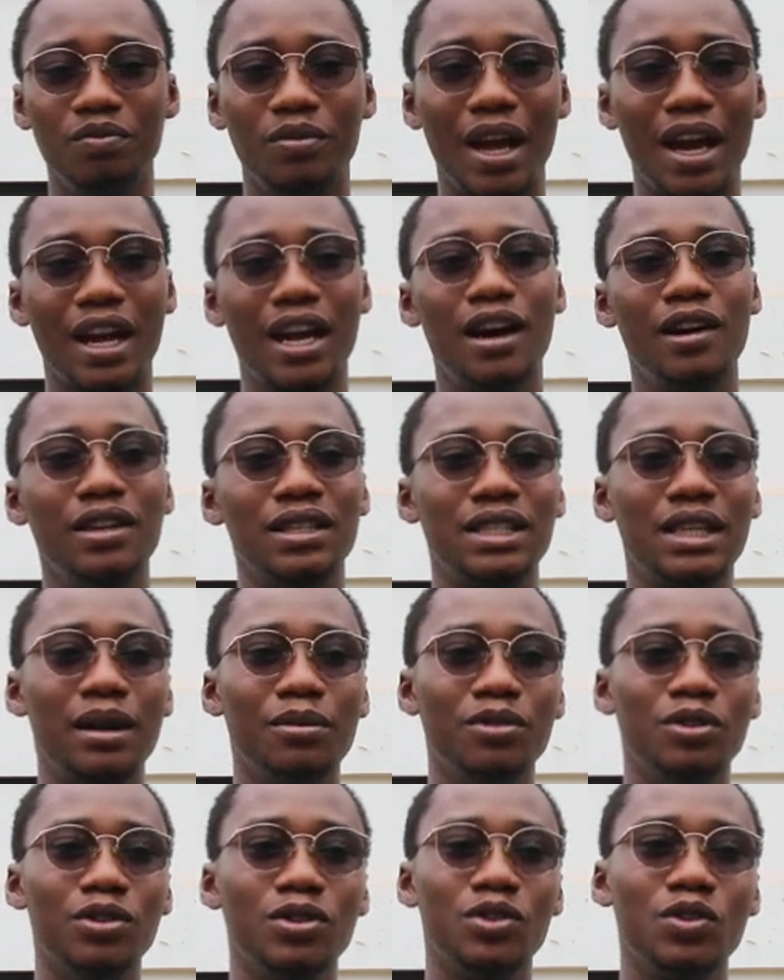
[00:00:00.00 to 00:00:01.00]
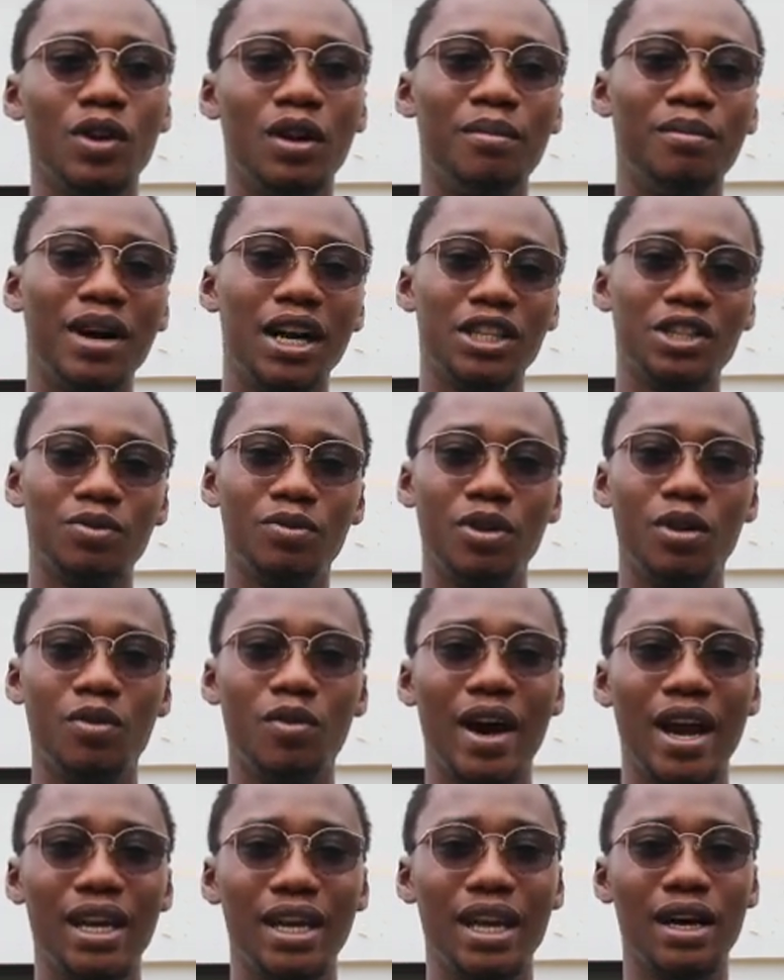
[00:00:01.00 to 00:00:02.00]
accountable to a much more
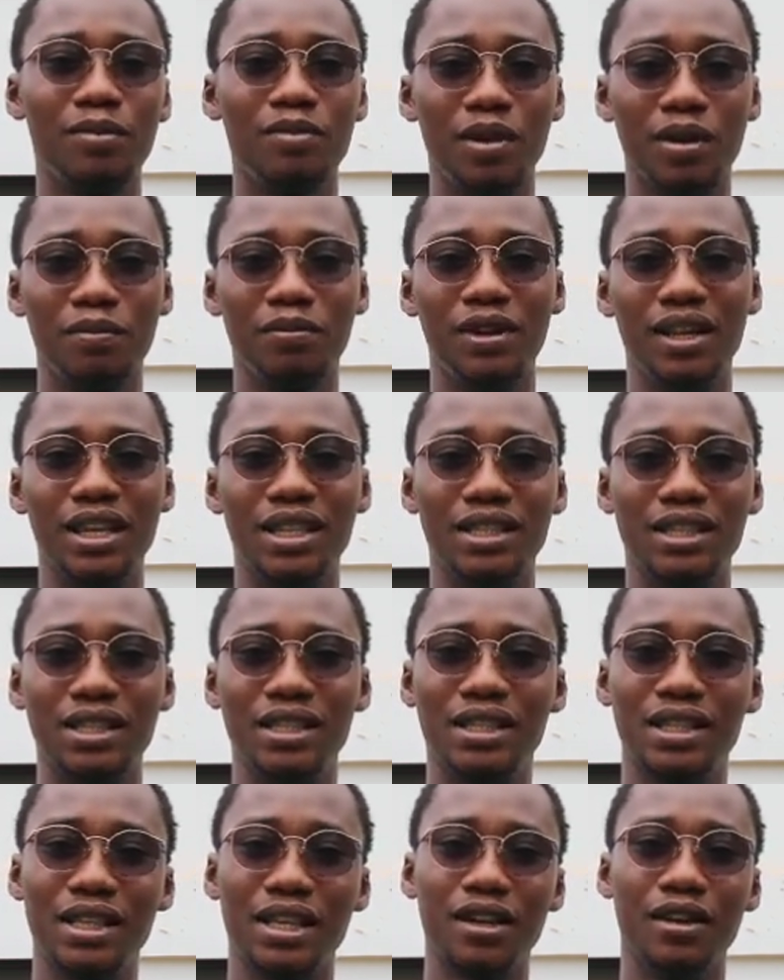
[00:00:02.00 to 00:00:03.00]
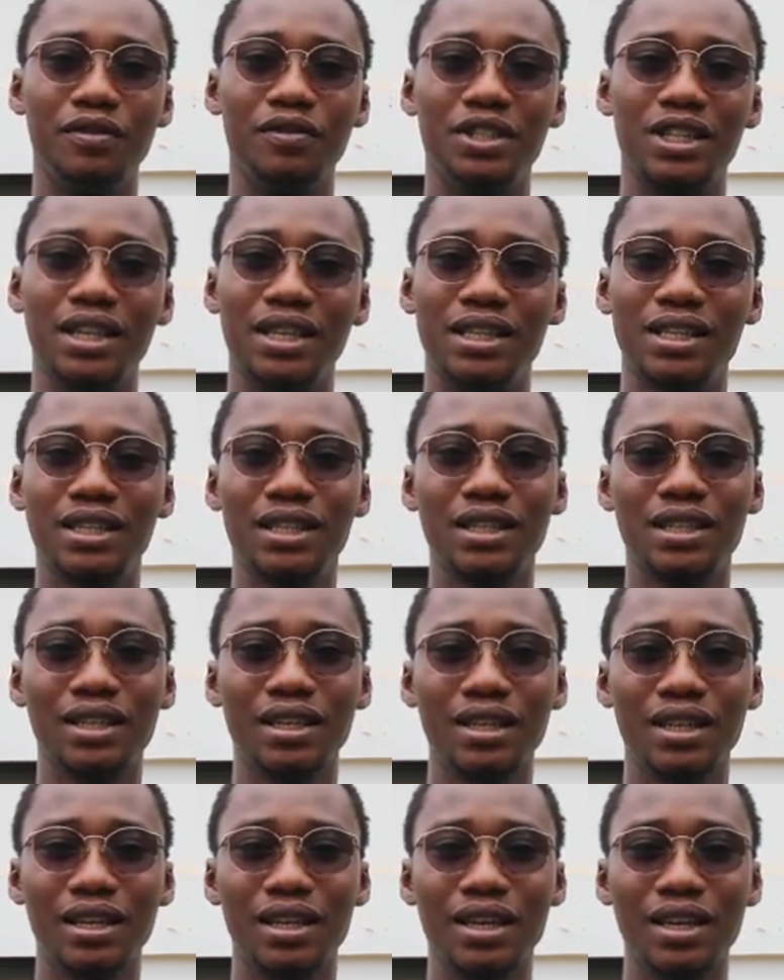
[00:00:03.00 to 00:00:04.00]
wider population instead of just
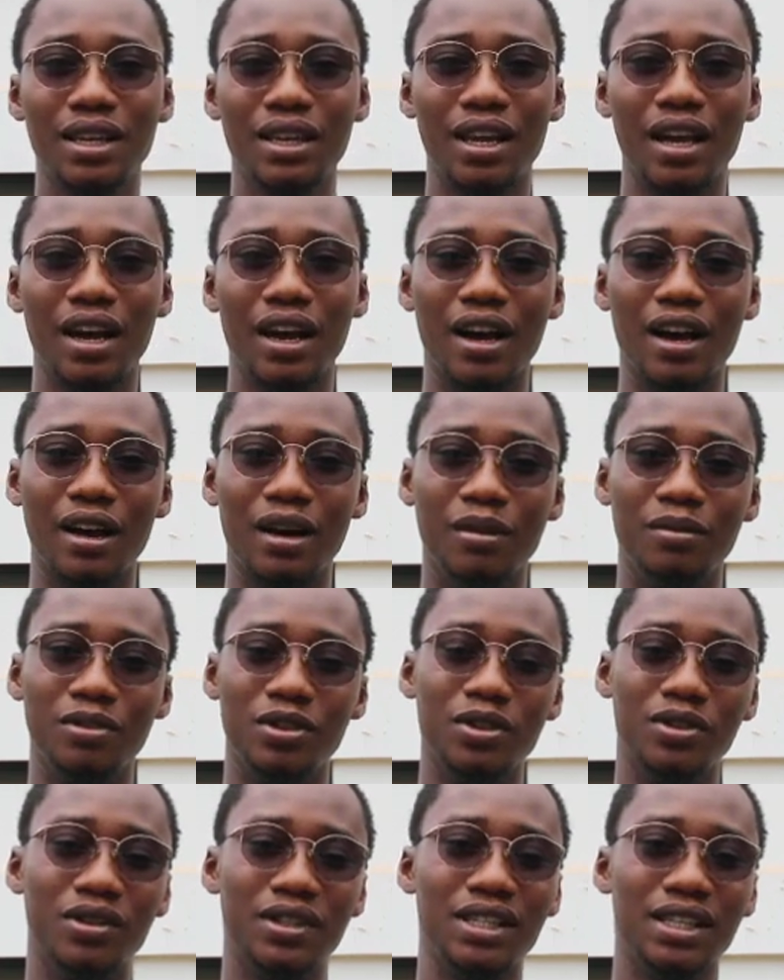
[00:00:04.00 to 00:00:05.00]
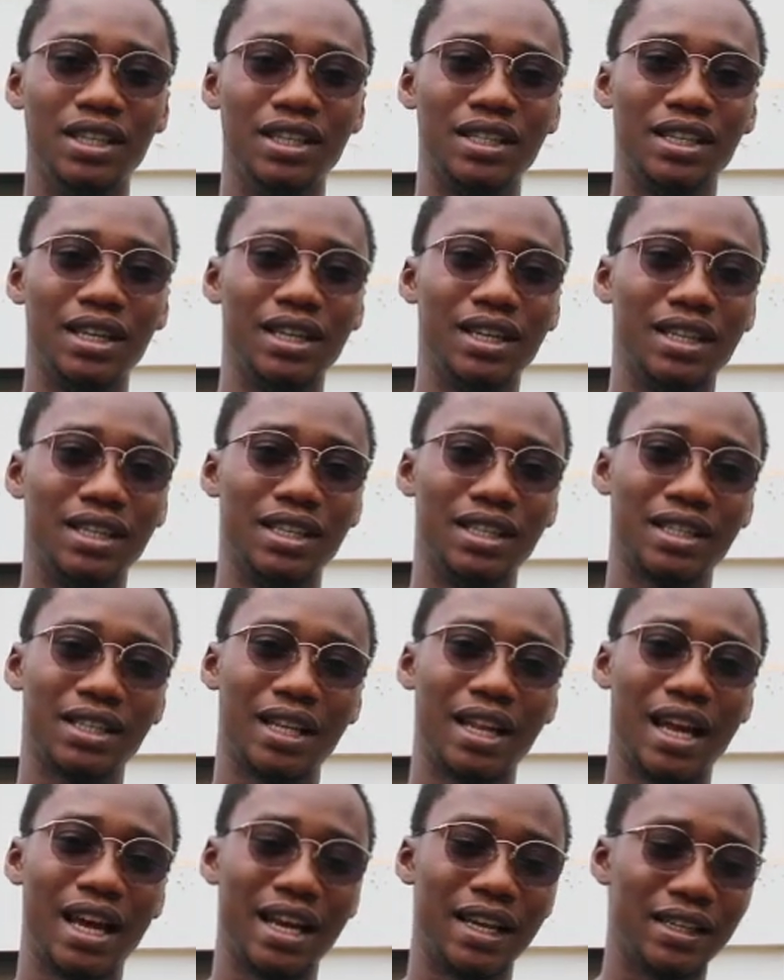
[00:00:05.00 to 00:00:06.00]
those seated in his
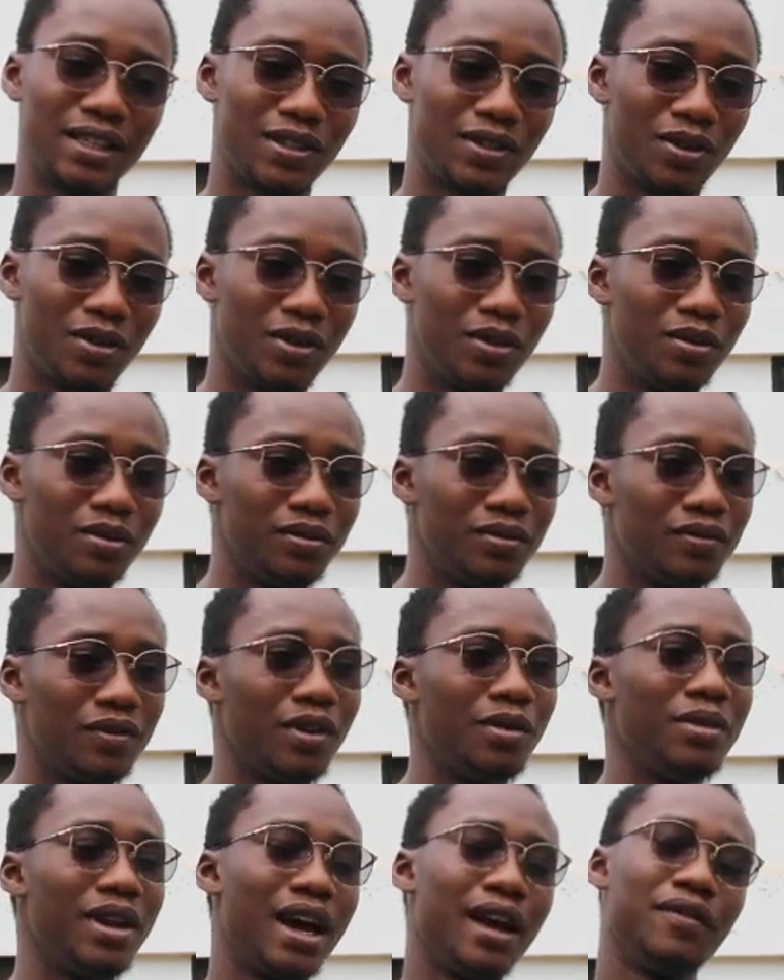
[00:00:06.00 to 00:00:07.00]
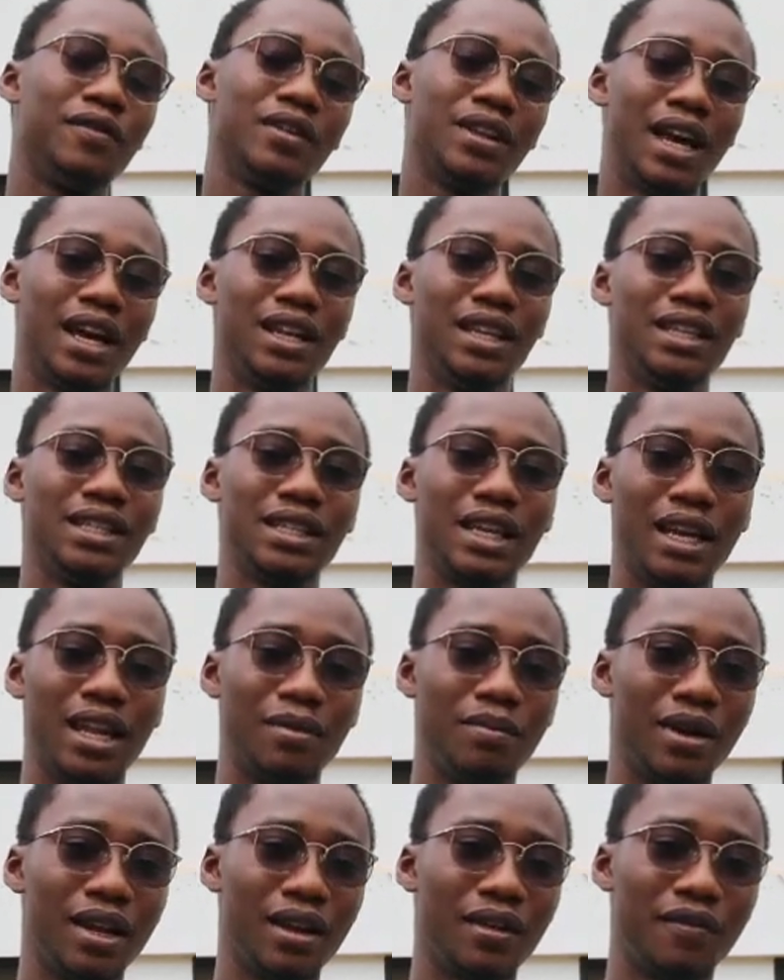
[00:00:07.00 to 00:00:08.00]
class. So for me, I feel like these are the
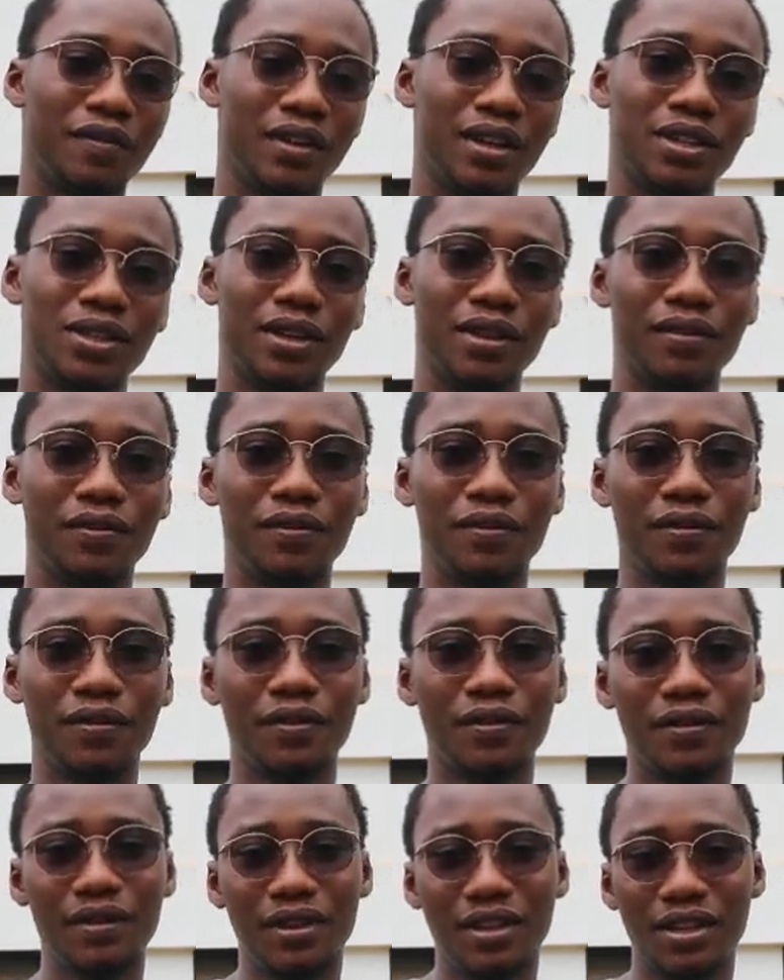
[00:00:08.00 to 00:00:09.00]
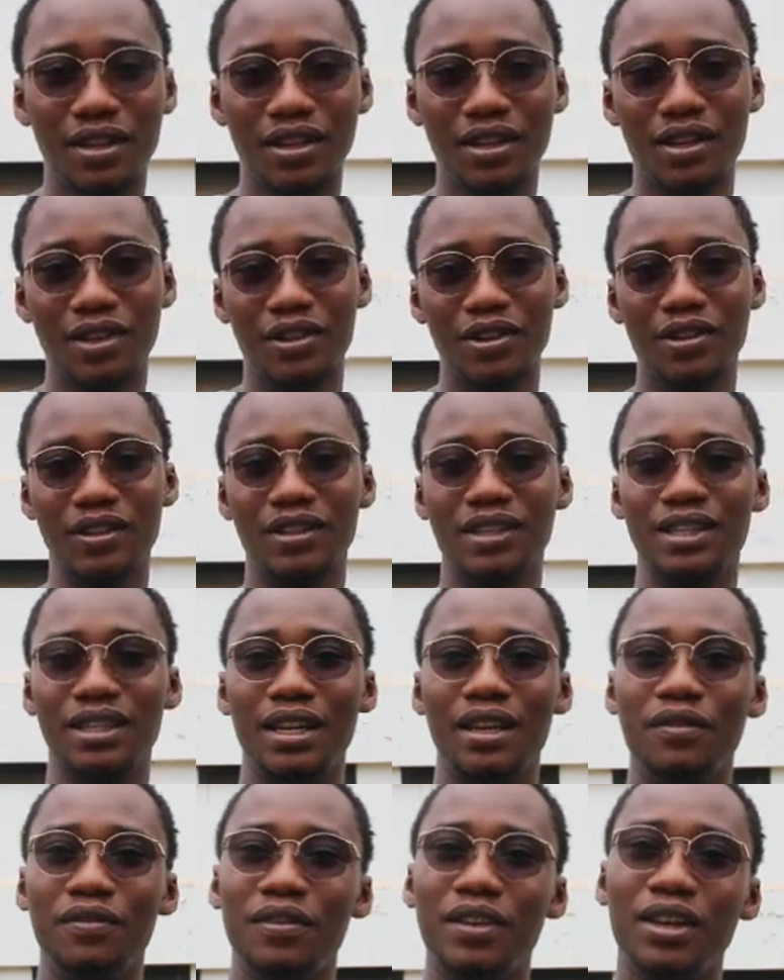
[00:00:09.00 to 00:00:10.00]
benefits of
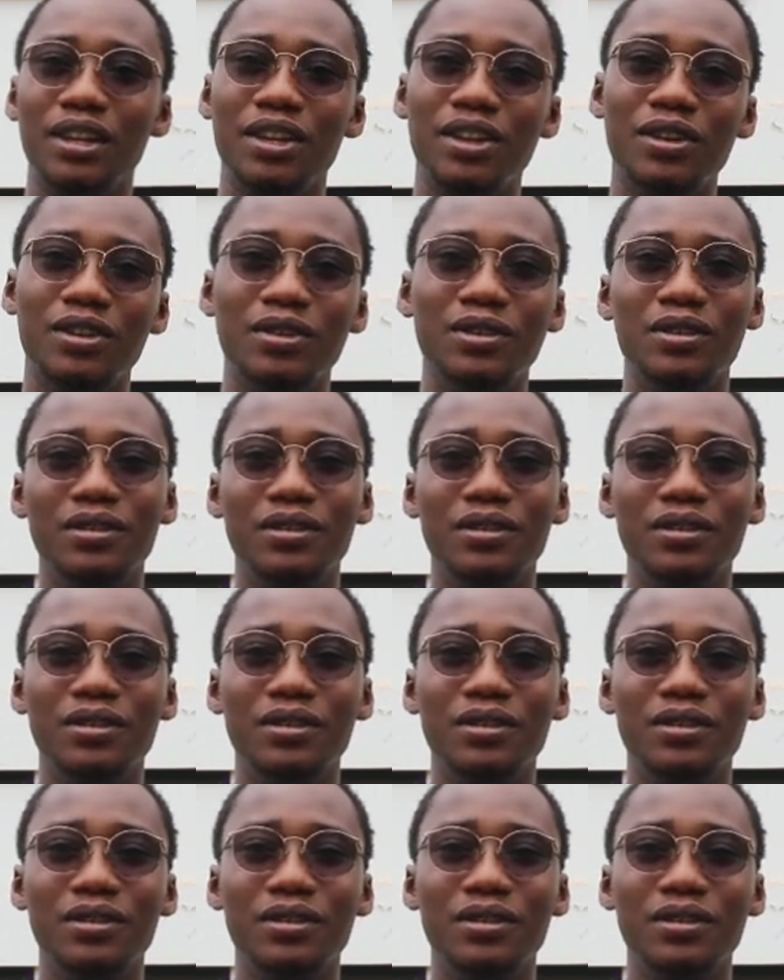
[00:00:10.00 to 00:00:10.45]
using a video.